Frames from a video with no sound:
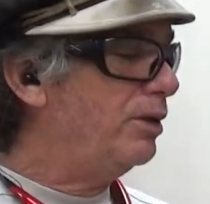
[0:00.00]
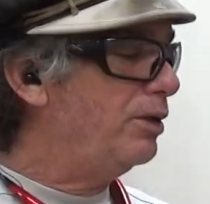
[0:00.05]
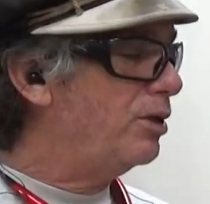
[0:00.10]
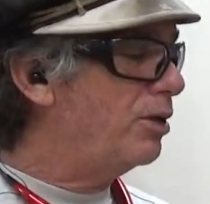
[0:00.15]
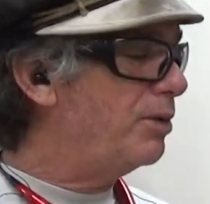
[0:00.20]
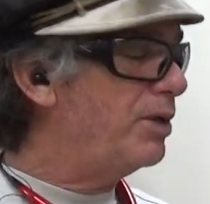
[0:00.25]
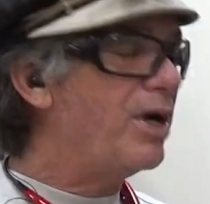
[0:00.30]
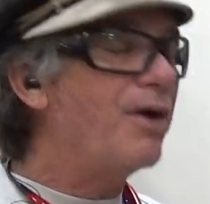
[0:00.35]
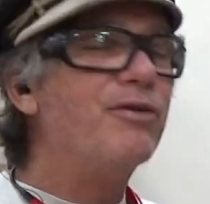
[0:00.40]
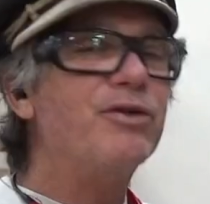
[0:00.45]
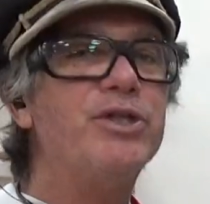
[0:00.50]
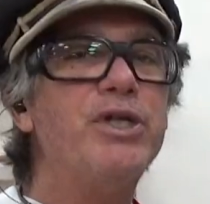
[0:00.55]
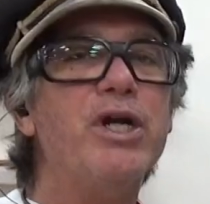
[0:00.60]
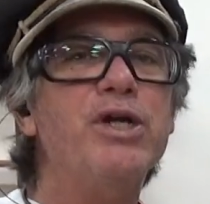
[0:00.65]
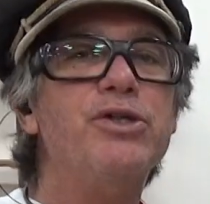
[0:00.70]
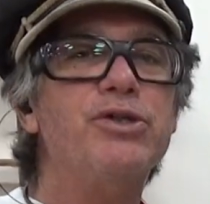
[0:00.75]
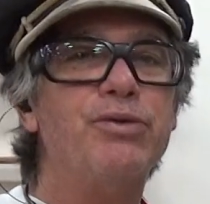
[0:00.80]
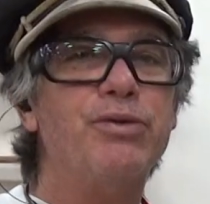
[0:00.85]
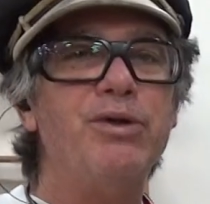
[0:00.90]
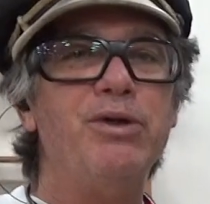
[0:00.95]
Nobody ever
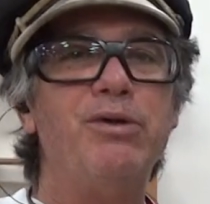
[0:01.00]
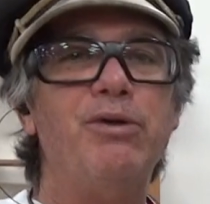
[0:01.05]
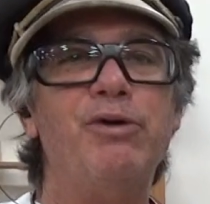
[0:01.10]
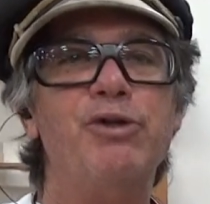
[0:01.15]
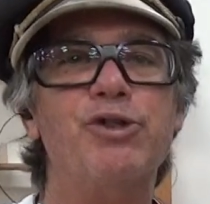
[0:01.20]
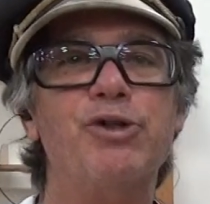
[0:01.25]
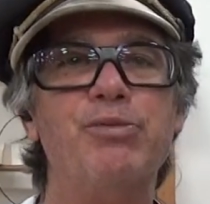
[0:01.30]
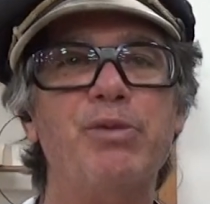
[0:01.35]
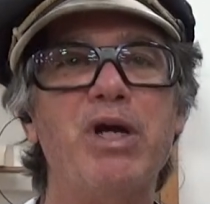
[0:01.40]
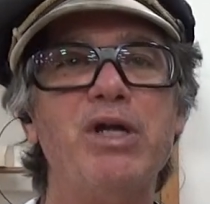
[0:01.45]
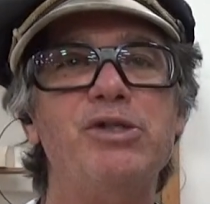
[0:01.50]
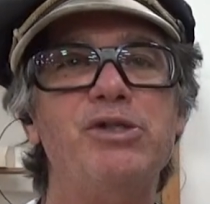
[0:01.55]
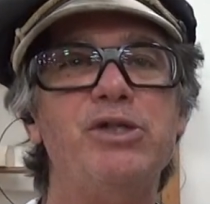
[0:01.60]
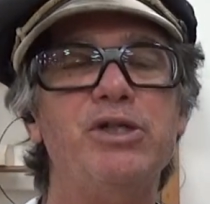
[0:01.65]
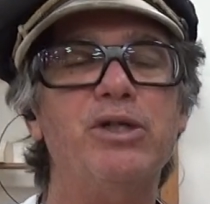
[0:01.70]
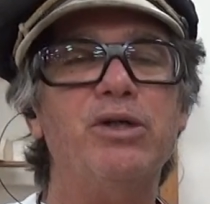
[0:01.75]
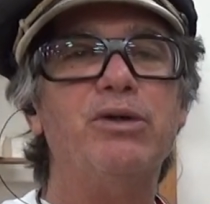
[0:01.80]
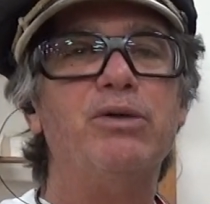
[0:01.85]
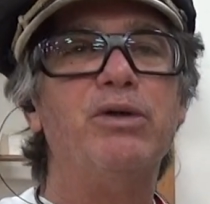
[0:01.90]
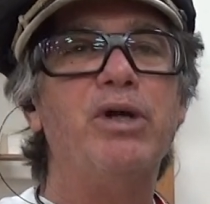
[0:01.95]
changed the original main
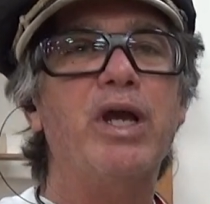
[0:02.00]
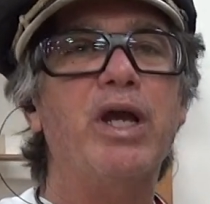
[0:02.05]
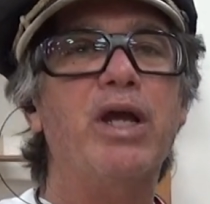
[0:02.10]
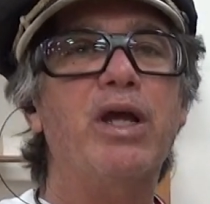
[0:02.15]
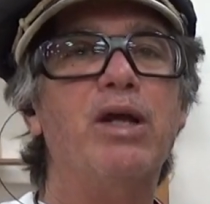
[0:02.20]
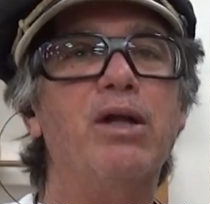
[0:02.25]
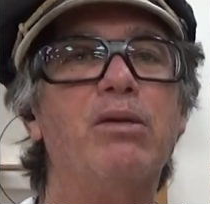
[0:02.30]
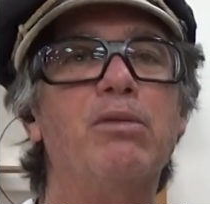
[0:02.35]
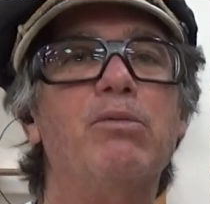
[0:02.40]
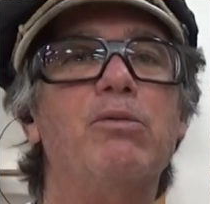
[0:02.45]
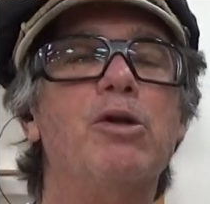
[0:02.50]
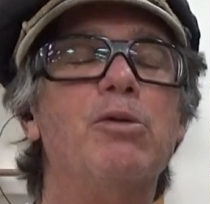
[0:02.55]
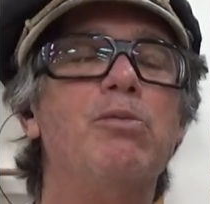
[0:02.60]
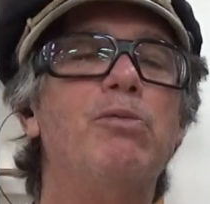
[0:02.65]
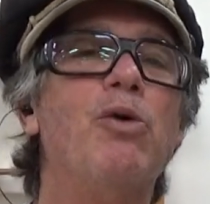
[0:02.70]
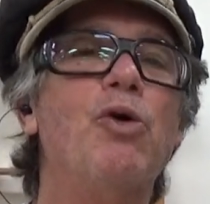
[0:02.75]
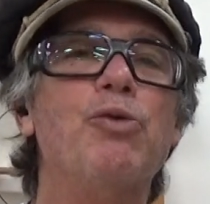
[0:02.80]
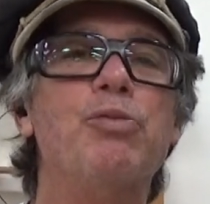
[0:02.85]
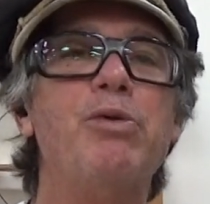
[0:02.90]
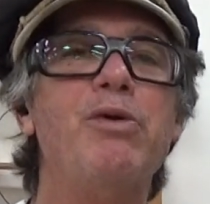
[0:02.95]
seal, and
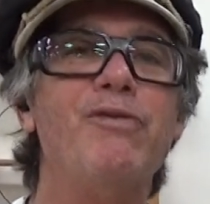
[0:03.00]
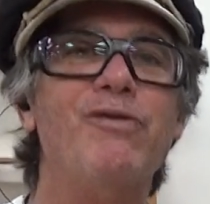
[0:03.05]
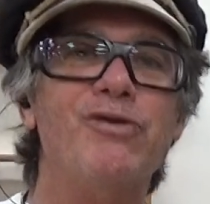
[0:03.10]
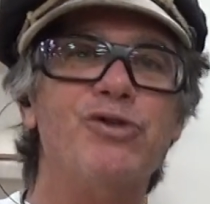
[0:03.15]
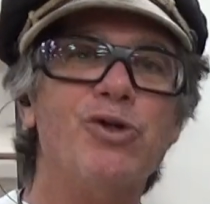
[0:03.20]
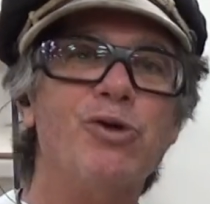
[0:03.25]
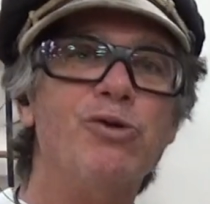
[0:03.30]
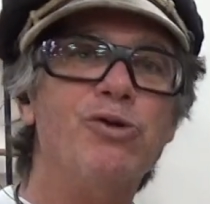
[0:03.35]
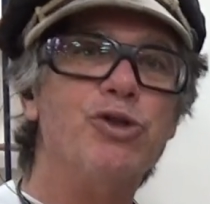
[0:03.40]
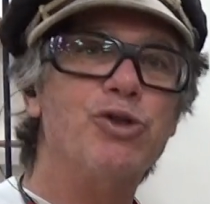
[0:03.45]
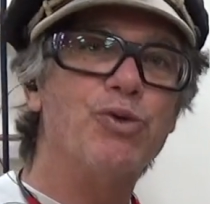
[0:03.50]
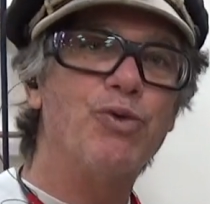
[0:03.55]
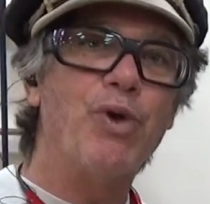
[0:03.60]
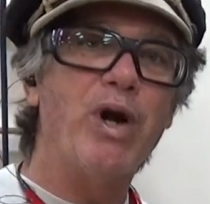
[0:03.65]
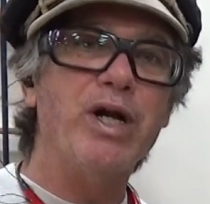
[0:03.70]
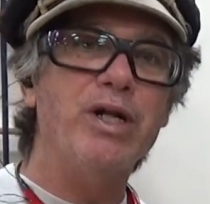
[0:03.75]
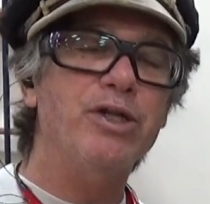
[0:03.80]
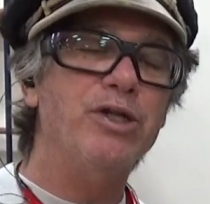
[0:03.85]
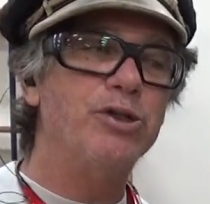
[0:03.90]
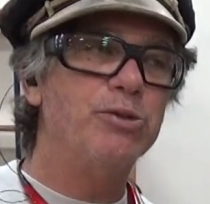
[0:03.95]
both previous owners were
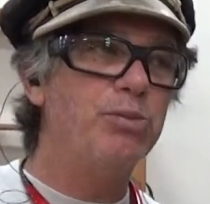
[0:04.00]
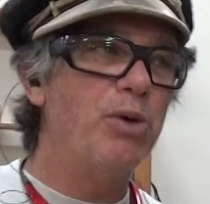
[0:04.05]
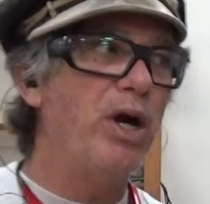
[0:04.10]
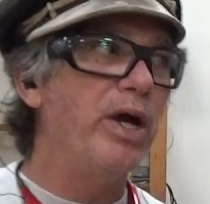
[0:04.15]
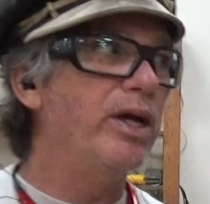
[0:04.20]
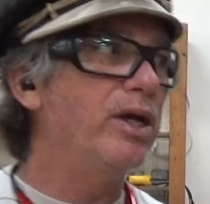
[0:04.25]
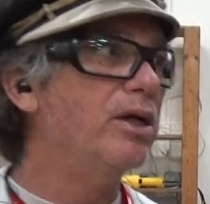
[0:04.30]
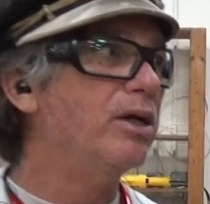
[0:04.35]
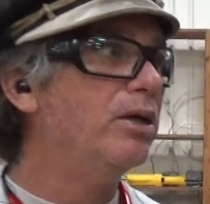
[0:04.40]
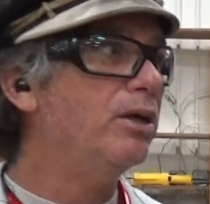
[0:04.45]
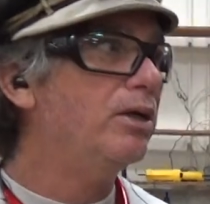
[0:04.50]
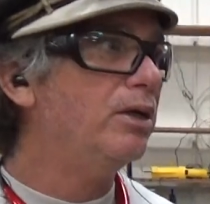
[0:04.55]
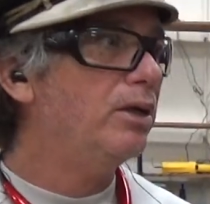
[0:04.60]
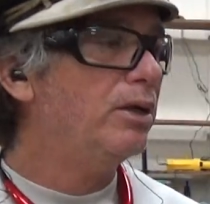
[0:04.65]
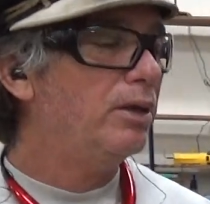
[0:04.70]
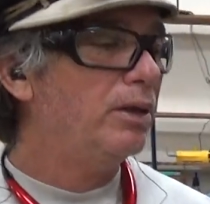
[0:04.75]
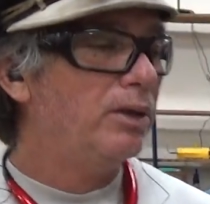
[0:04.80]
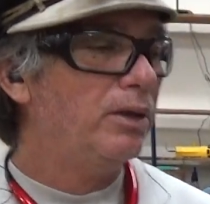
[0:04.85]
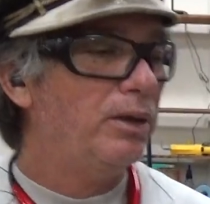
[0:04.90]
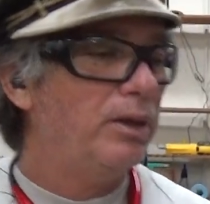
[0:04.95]
riding this bike.
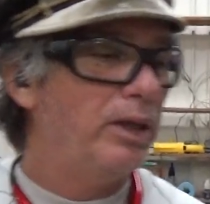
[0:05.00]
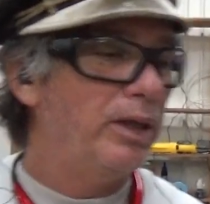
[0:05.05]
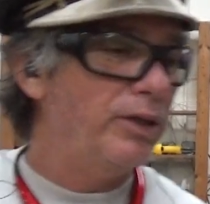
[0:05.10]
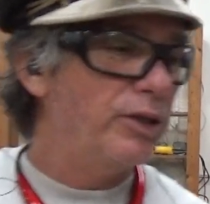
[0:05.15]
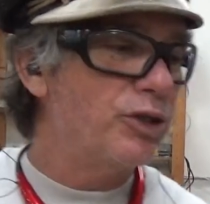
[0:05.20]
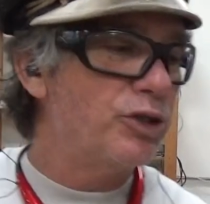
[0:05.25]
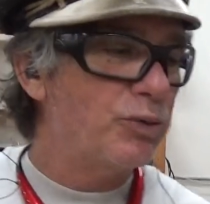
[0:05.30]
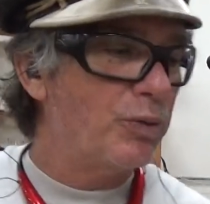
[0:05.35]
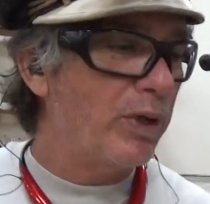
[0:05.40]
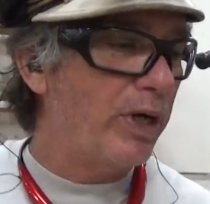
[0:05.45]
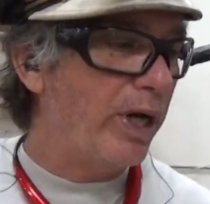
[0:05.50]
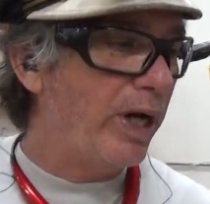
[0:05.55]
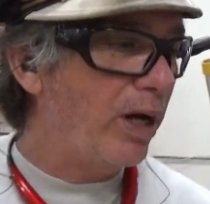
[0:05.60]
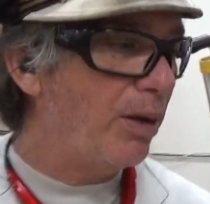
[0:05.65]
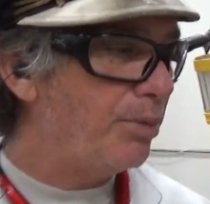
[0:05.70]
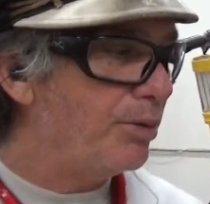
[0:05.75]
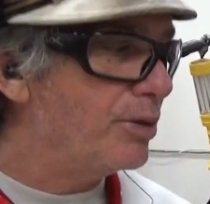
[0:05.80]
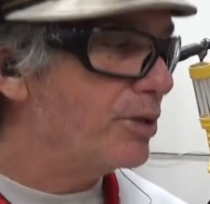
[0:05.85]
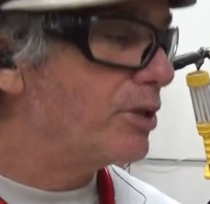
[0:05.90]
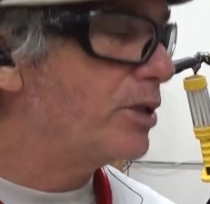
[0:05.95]
And this is what
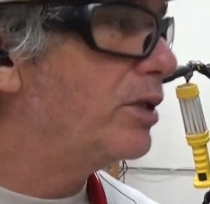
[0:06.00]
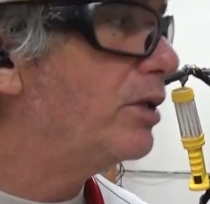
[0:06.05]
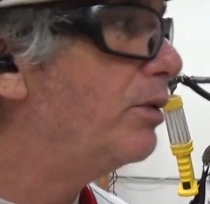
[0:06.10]
happens